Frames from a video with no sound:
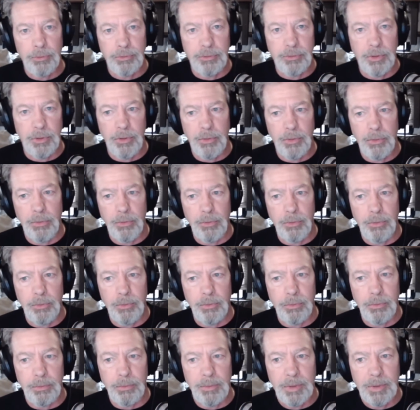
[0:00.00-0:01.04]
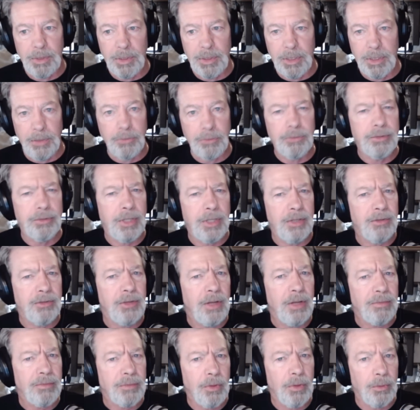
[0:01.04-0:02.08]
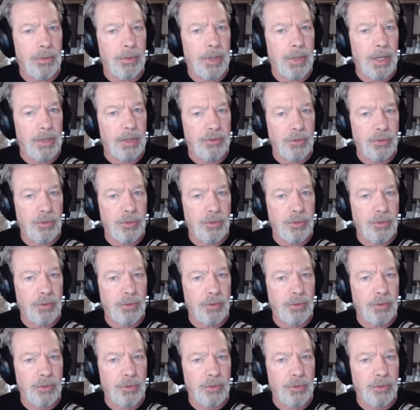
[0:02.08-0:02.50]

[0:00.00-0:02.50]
So interesting stuff going on.